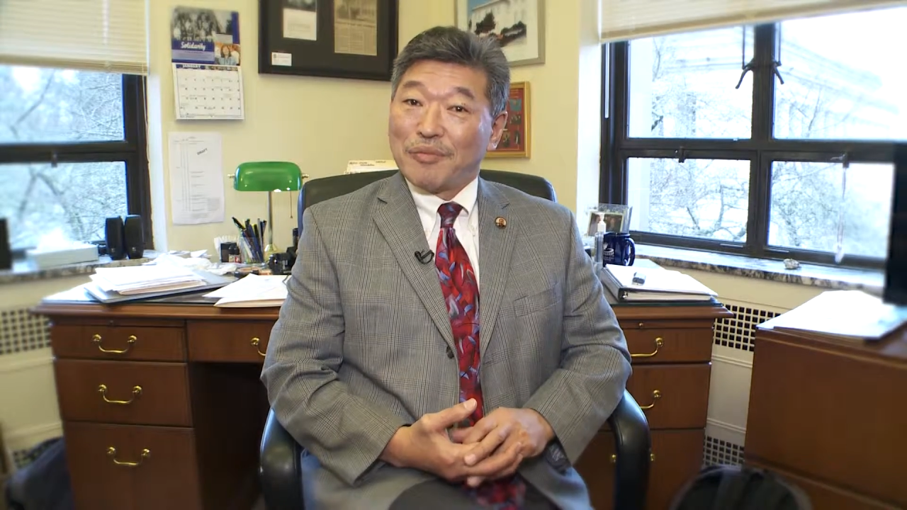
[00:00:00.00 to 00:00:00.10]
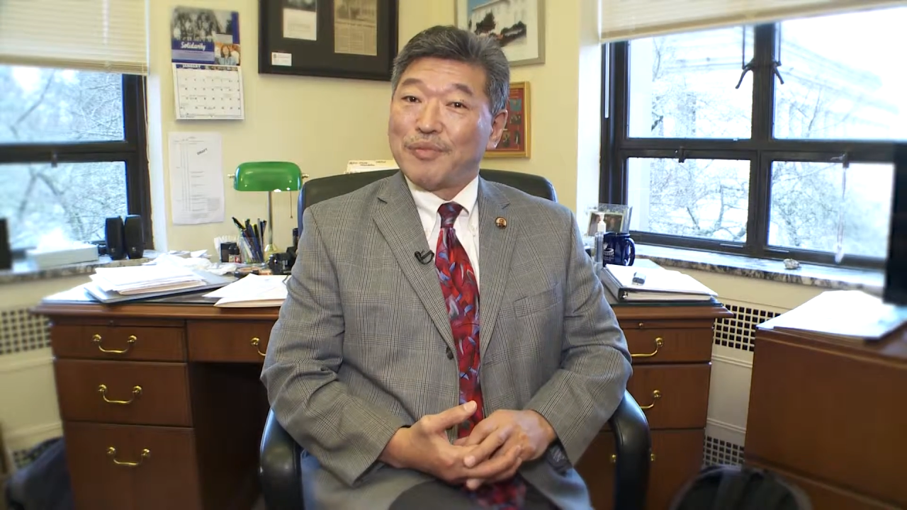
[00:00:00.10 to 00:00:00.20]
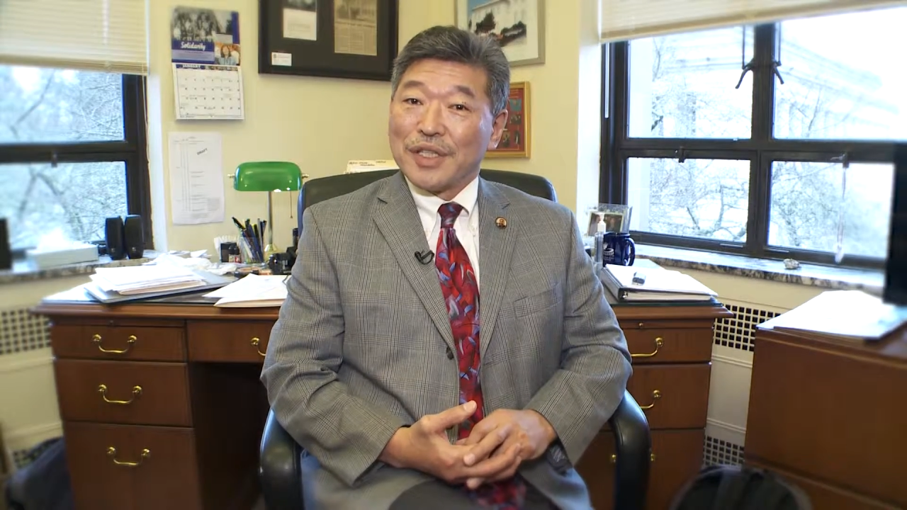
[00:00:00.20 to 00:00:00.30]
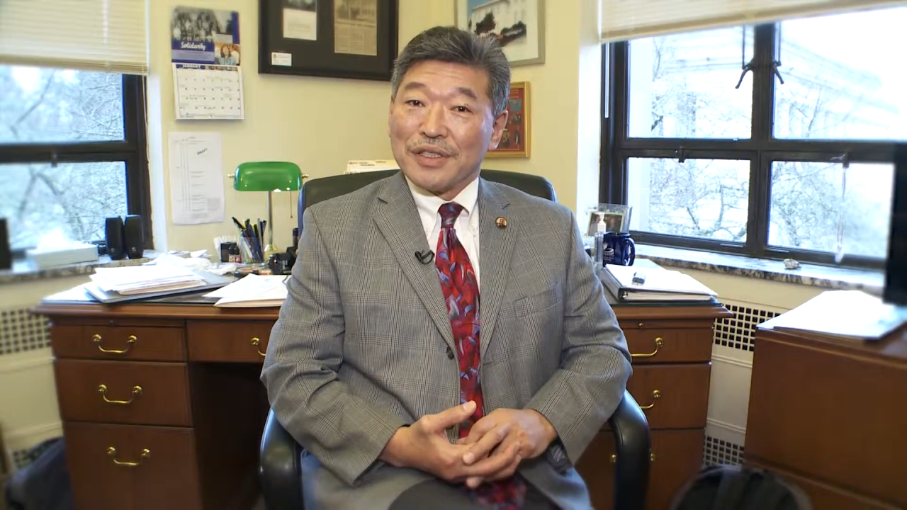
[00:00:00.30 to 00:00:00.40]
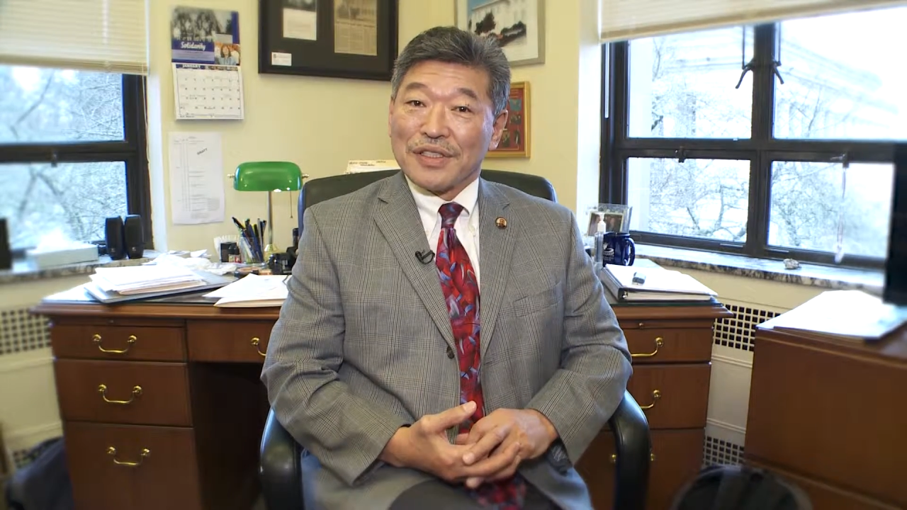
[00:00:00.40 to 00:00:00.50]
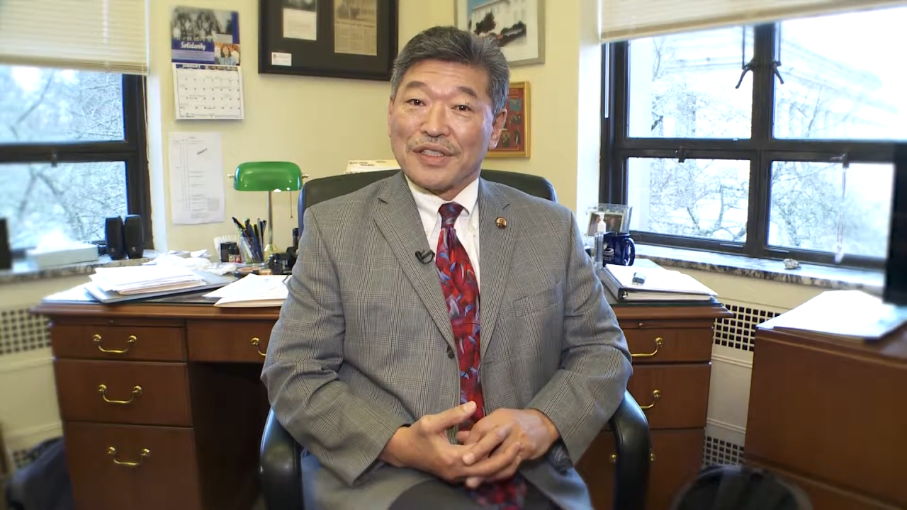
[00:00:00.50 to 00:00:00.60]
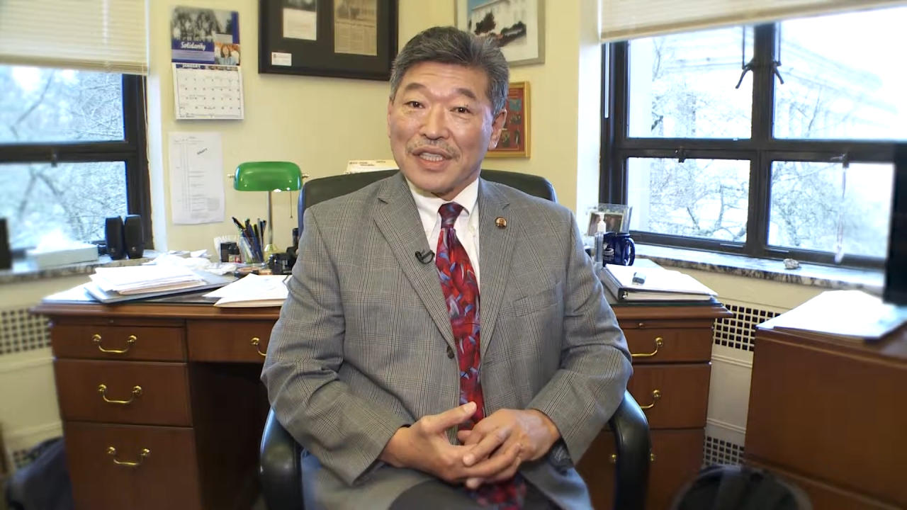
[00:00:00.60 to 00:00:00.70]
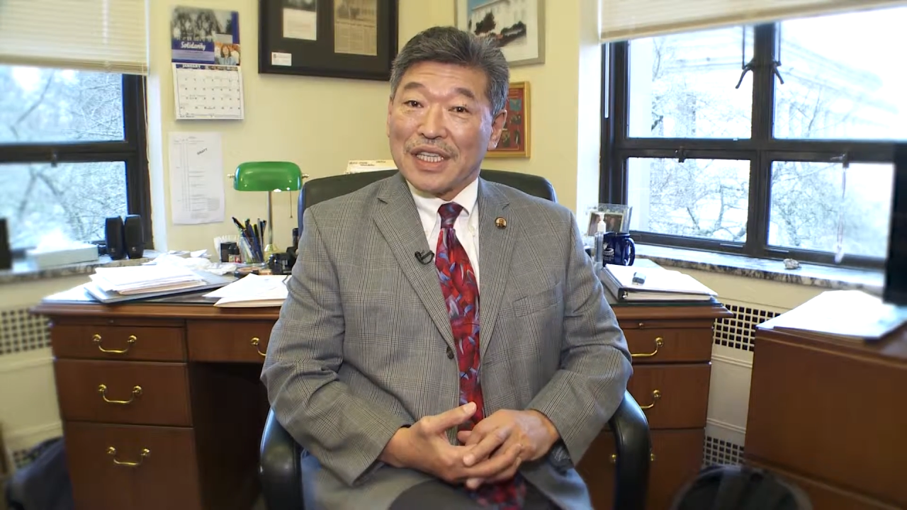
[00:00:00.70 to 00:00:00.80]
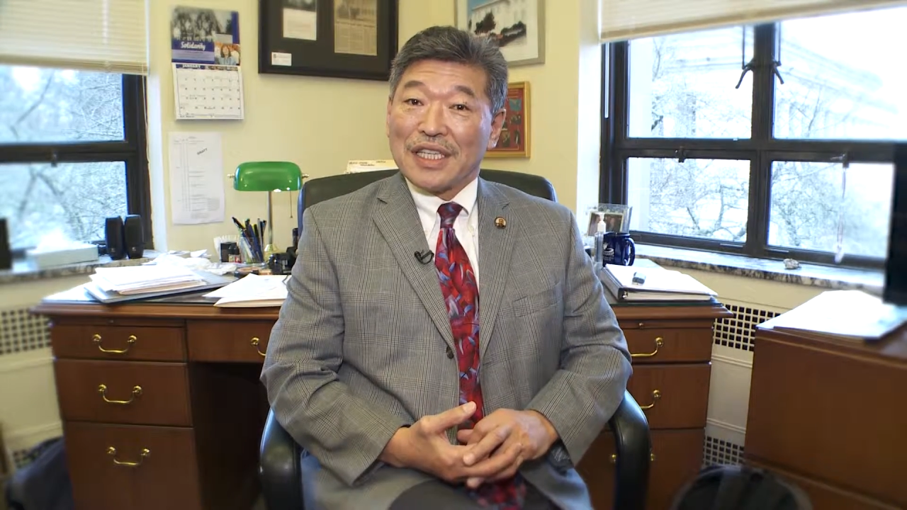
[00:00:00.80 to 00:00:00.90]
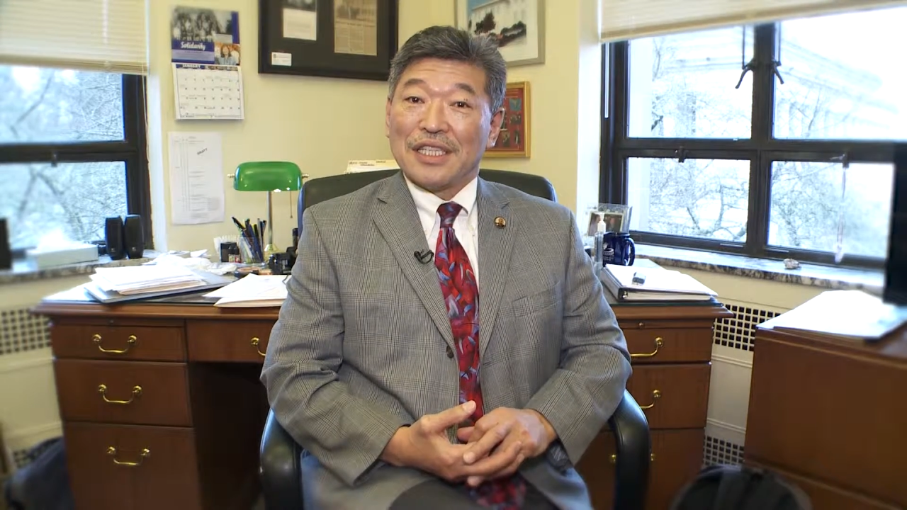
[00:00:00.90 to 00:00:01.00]
bills
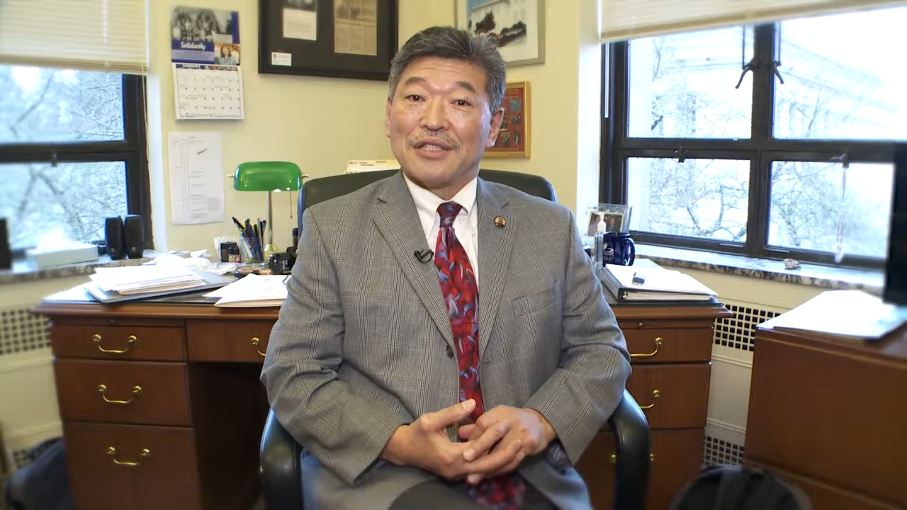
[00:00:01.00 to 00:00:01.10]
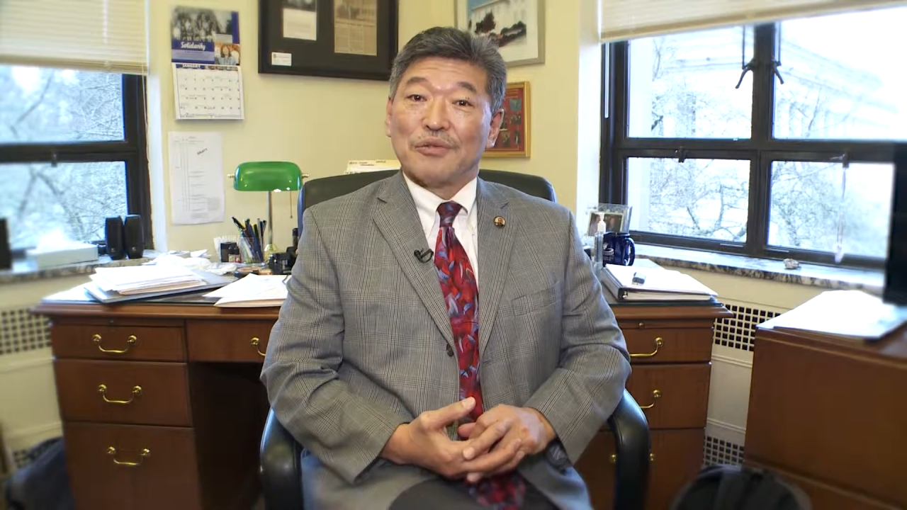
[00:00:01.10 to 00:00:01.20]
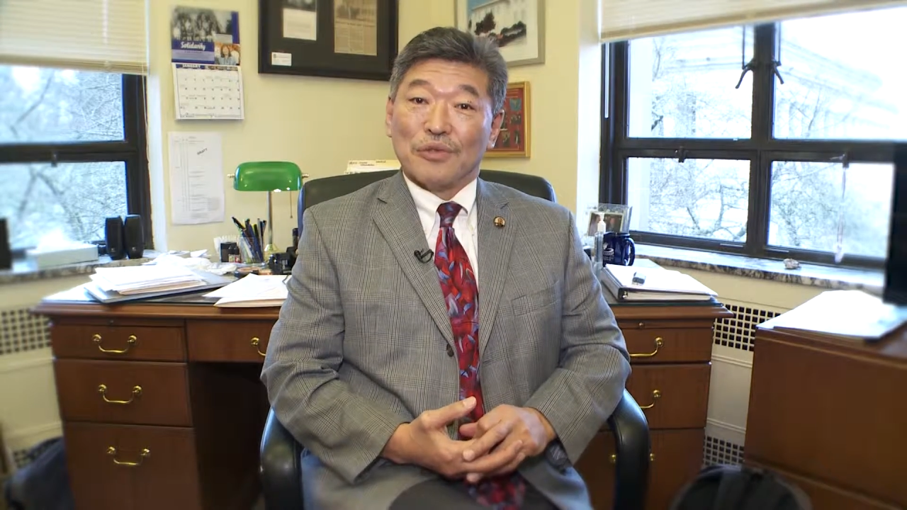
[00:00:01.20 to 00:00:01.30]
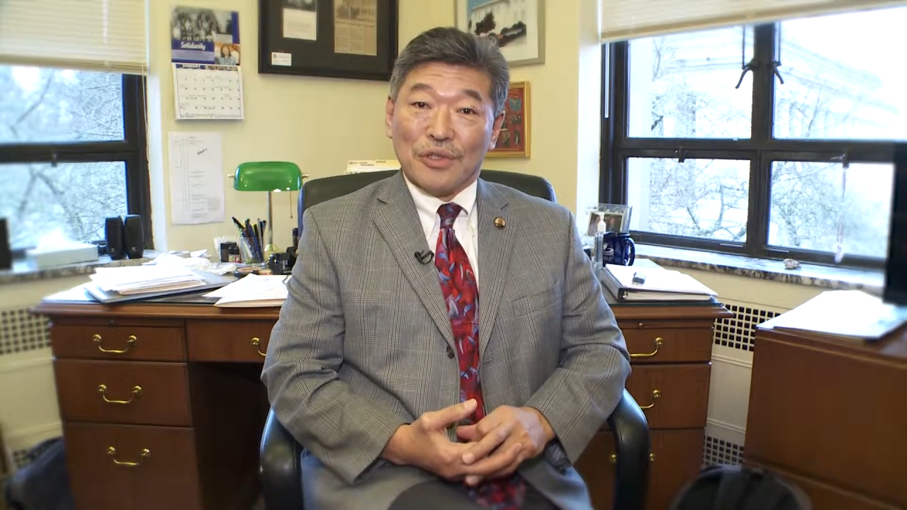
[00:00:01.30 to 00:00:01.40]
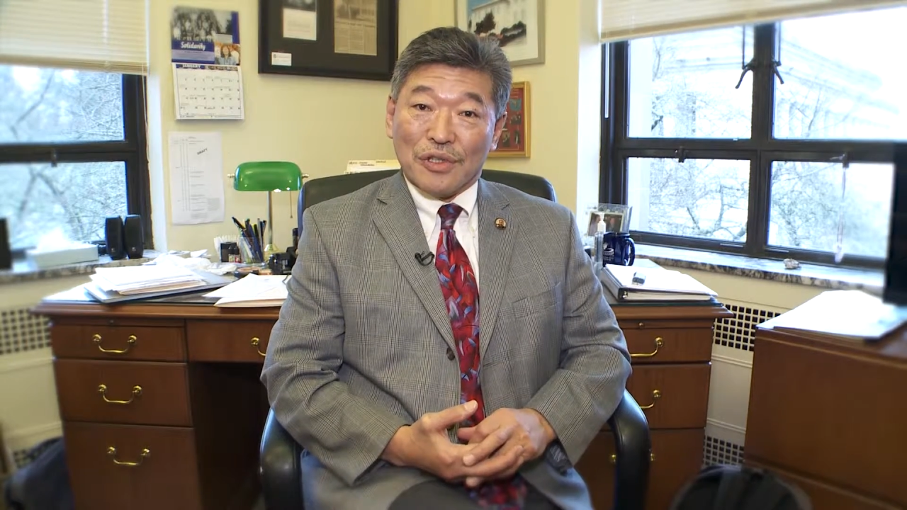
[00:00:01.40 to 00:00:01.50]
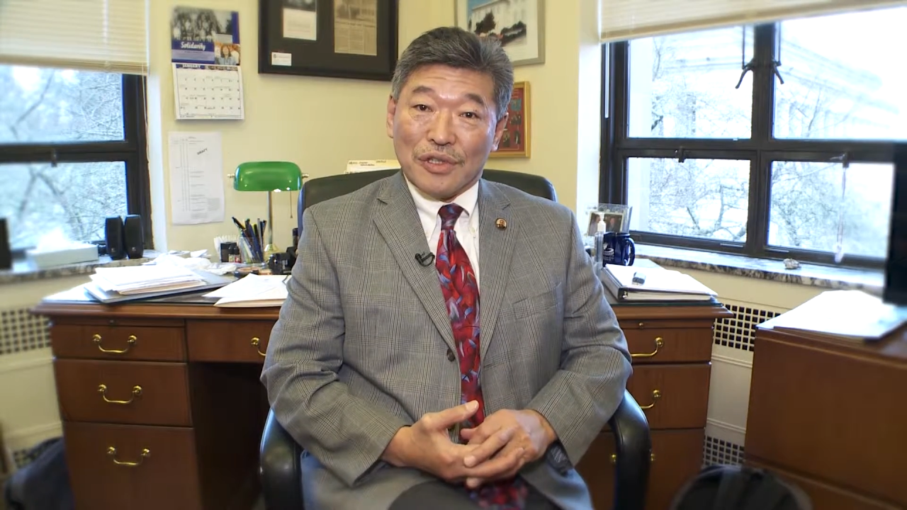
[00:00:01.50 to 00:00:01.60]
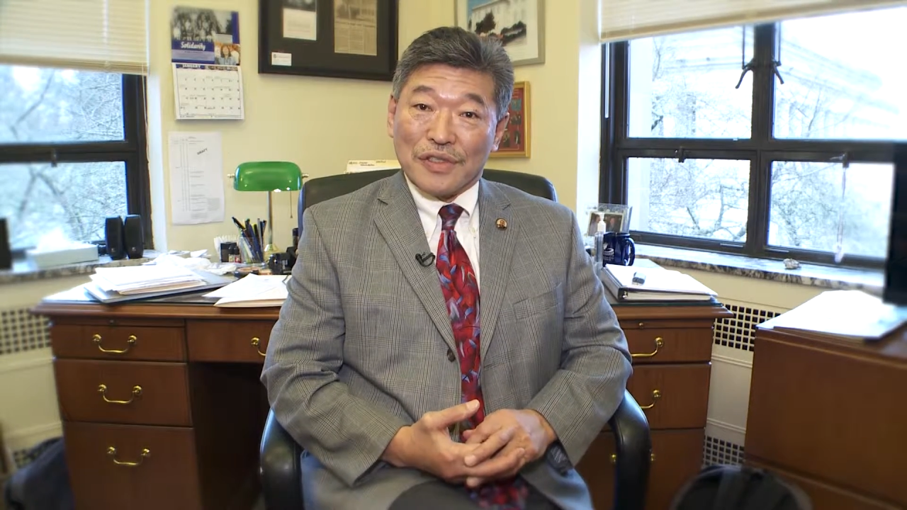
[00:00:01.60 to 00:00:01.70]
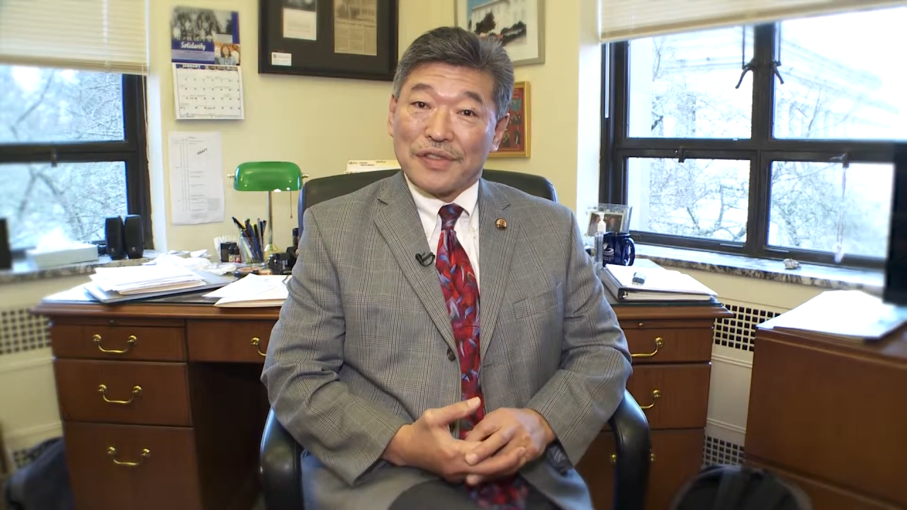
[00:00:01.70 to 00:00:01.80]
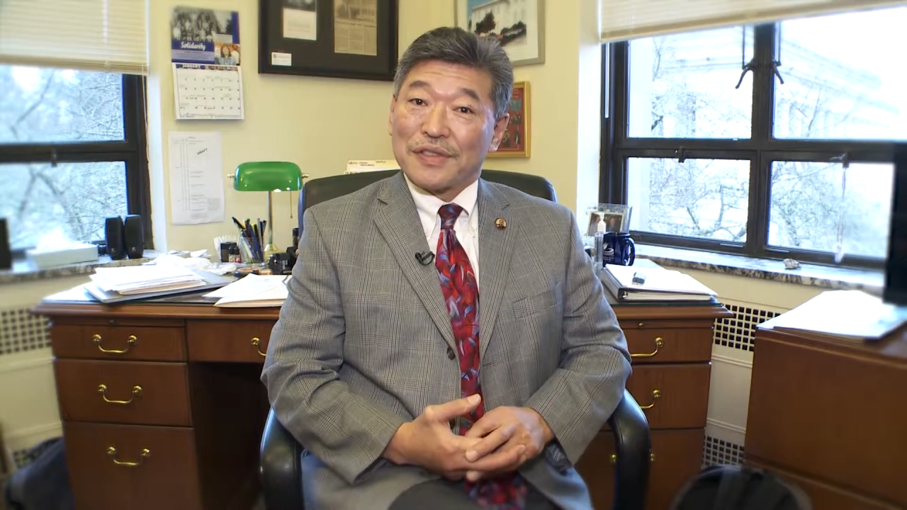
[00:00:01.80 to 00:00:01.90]
sitting in rules,